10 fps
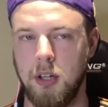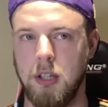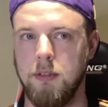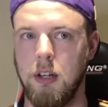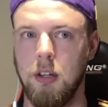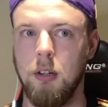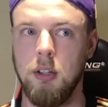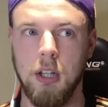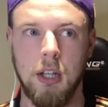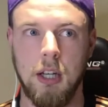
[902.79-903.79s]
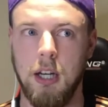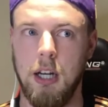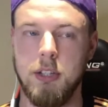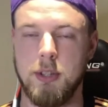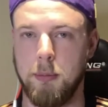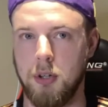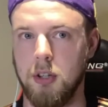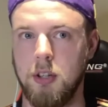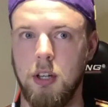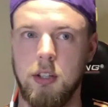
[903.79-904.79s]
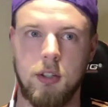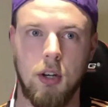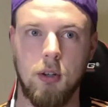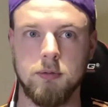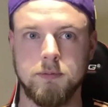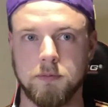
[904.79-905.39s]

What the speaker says: Cannavaro, Zambrotta, and co.